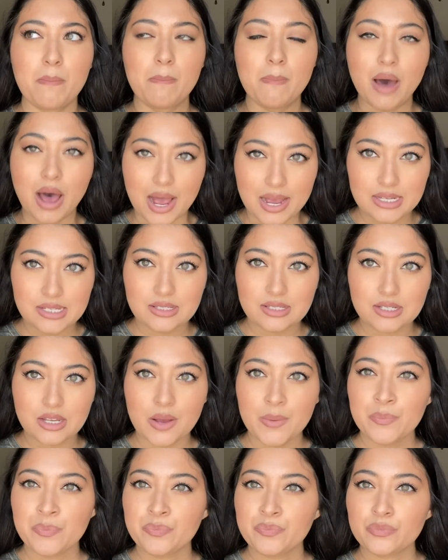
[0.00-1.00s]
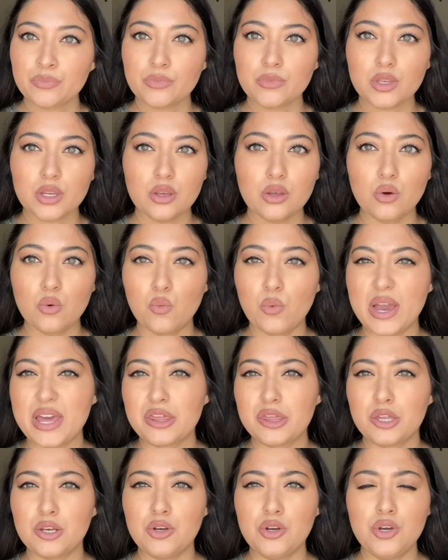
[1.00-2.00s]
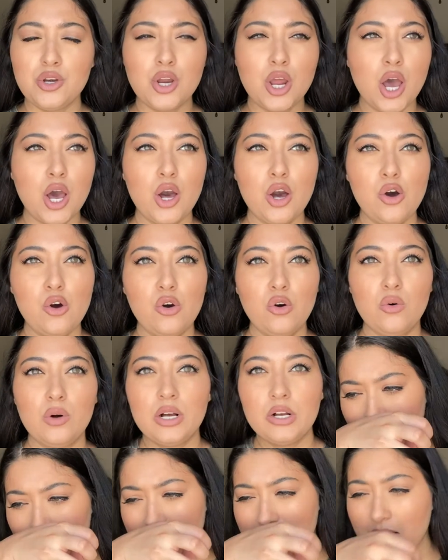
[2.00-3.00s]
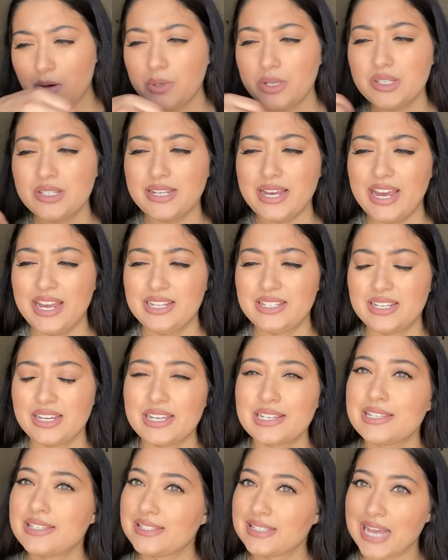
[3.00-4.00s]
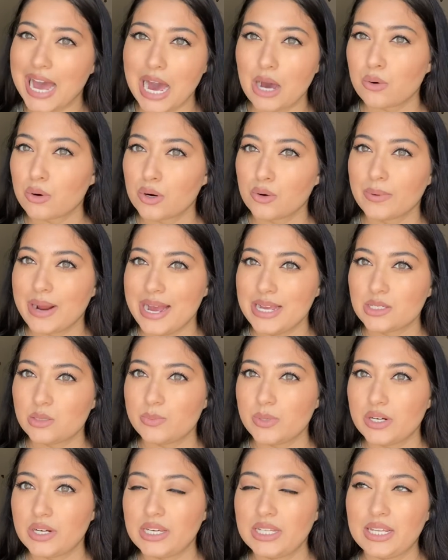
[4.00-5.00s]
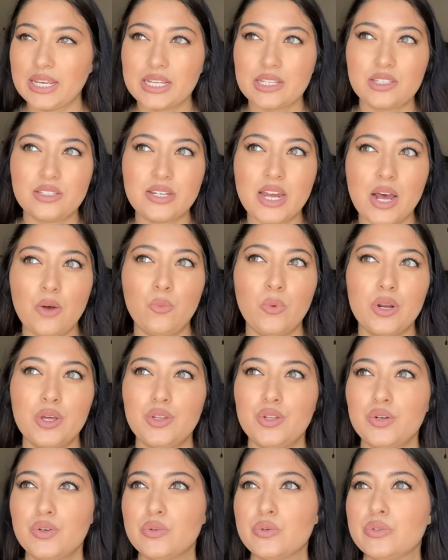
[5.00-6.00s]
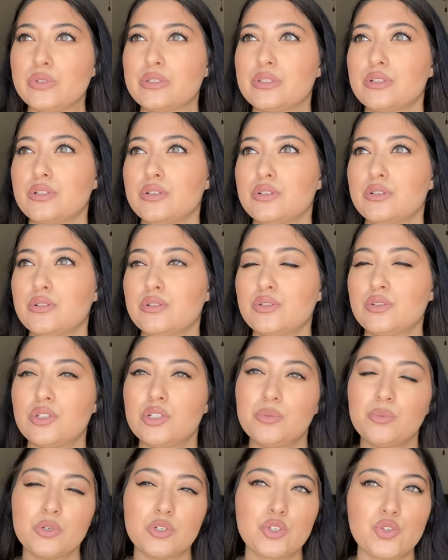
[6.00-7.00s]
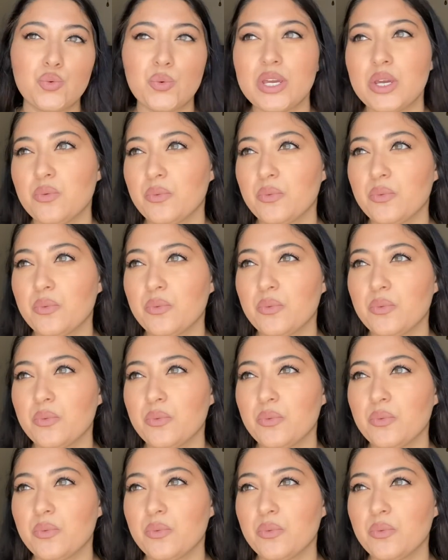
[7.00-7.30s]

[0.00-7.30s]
musk with no, and I will say it's like a sour raspberry. Like, it's not one of those super sweet